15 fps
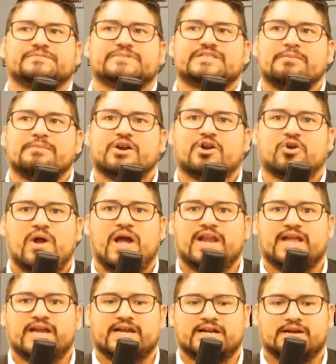
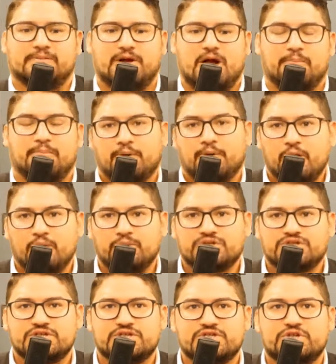Democratic
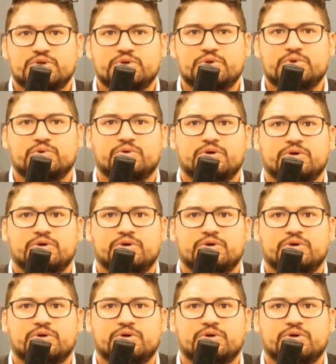approach to